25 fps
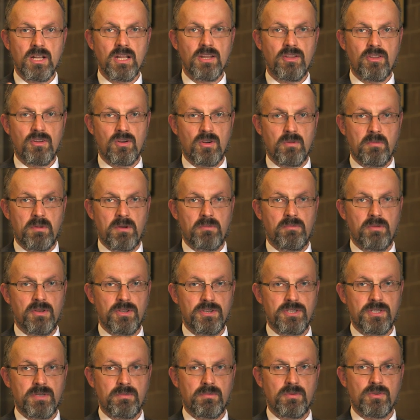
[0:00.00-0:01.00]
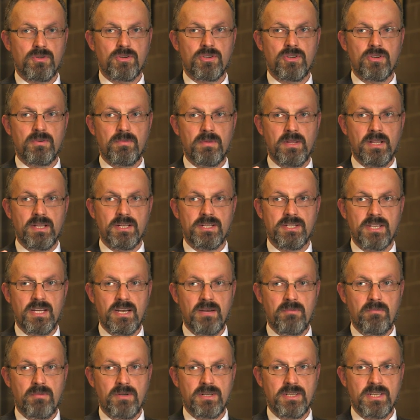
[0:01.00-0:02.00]
anthropic principle should be
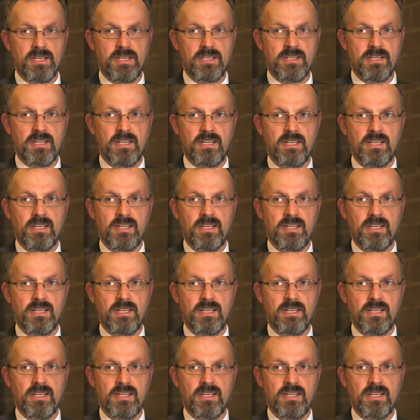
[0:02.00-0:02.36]
interpreted